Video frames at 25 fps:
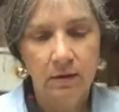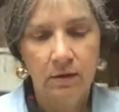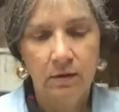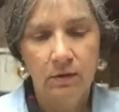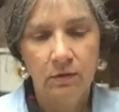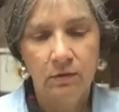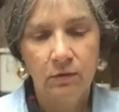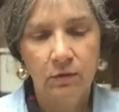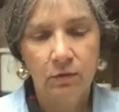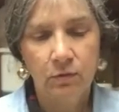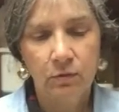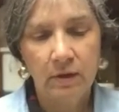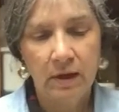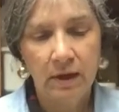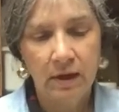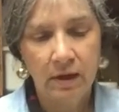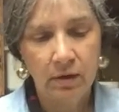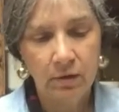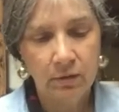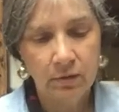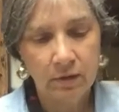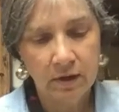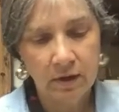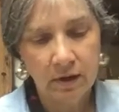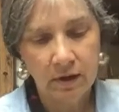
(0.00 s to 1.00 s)
So
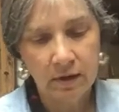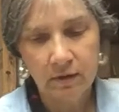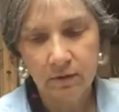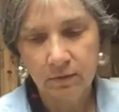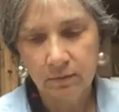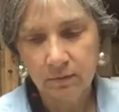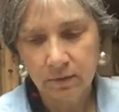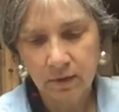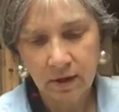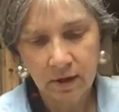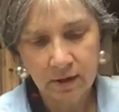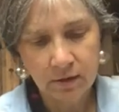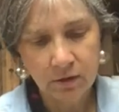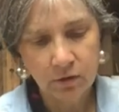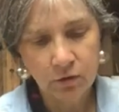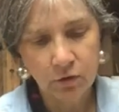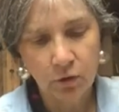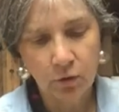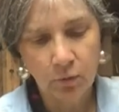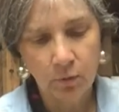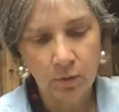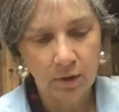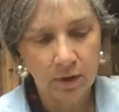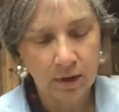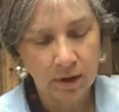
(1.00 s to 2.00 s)
now that I kind of
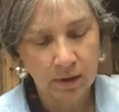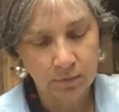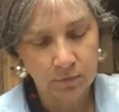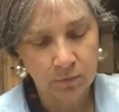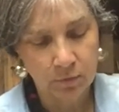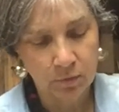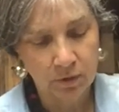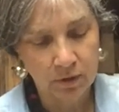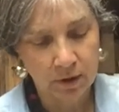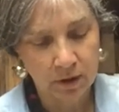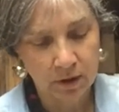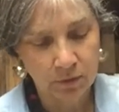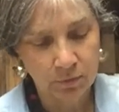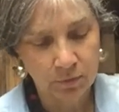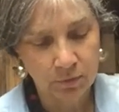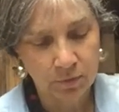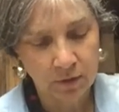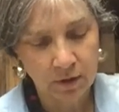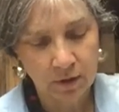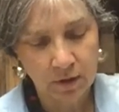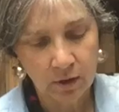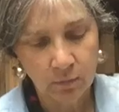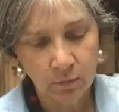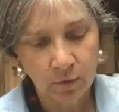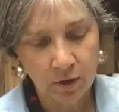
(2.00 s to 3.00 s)
know how
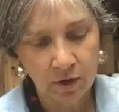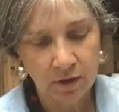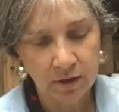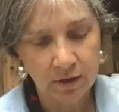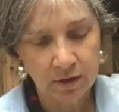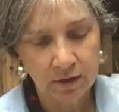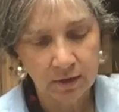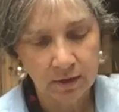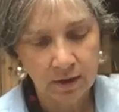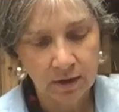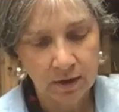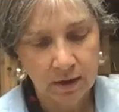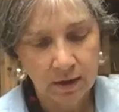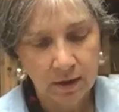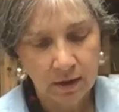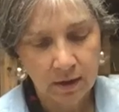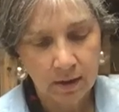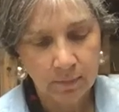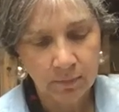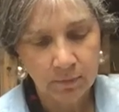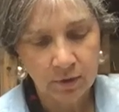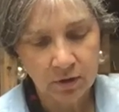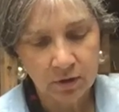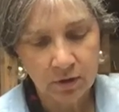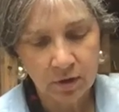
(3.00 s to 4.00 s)
thick I want it,
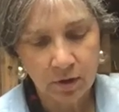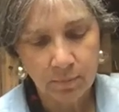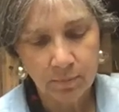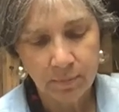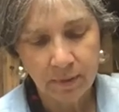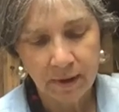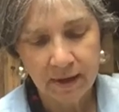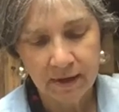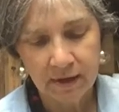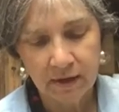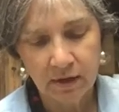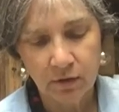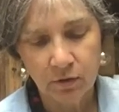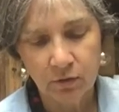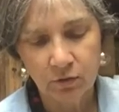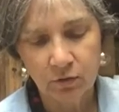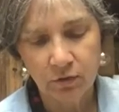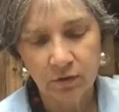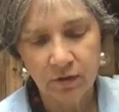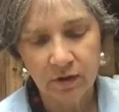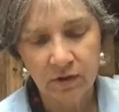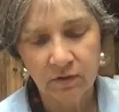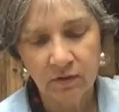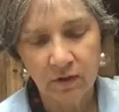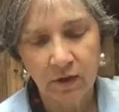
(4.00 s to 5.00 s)
I'm going to come back here to
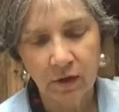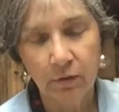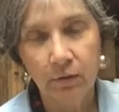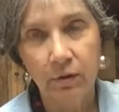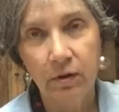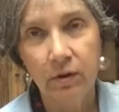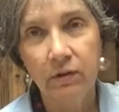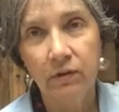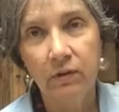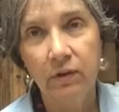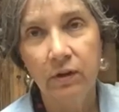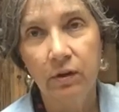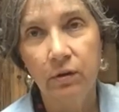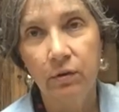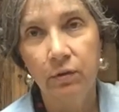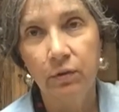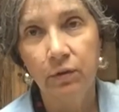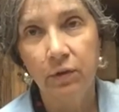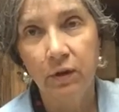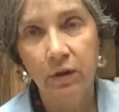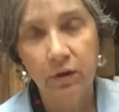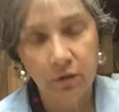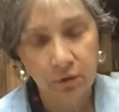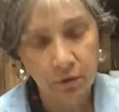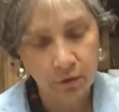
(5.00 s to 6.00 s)
these areas that are
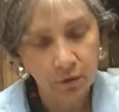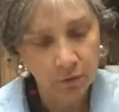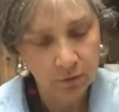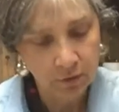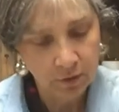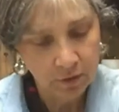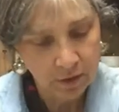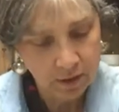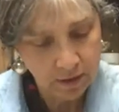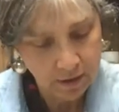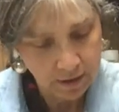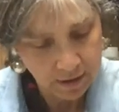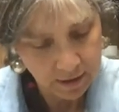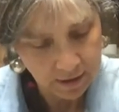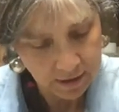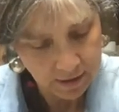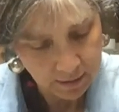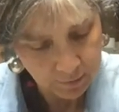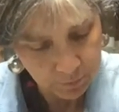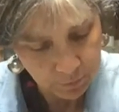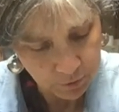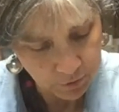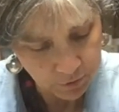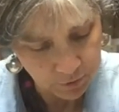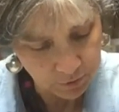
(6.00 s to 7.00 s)
thicker, and
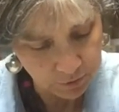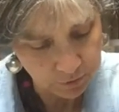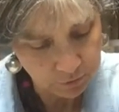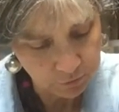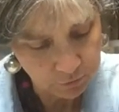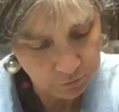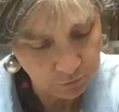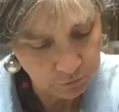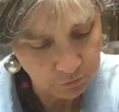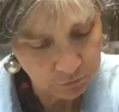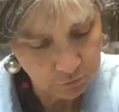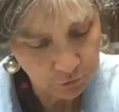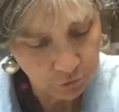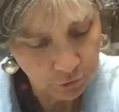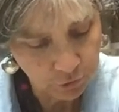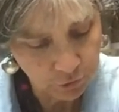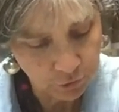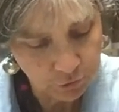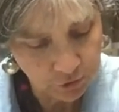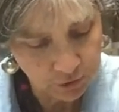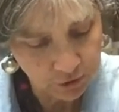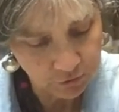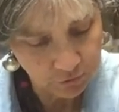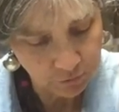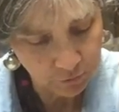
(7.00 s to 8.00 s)
I'm going to just
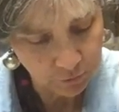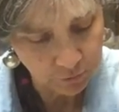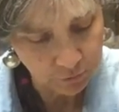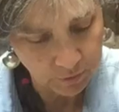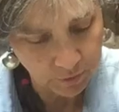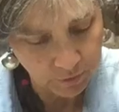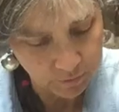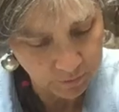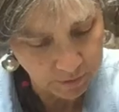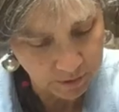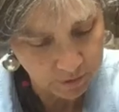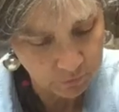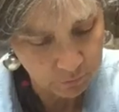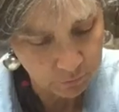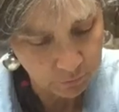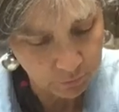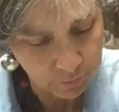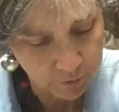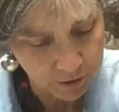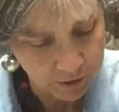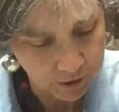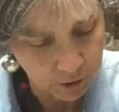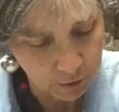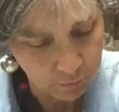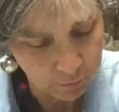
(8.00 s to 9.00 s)
turn it so that's where
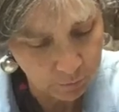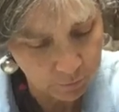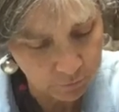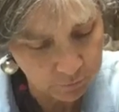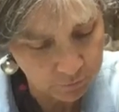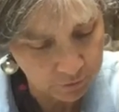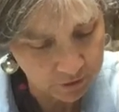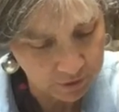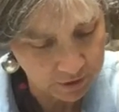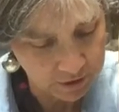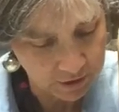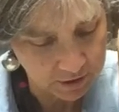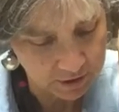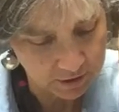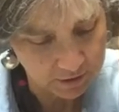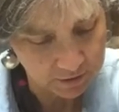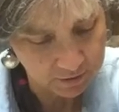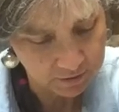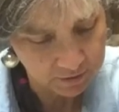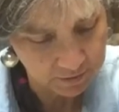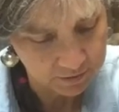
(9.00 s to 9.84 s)
my elbow is going to hit.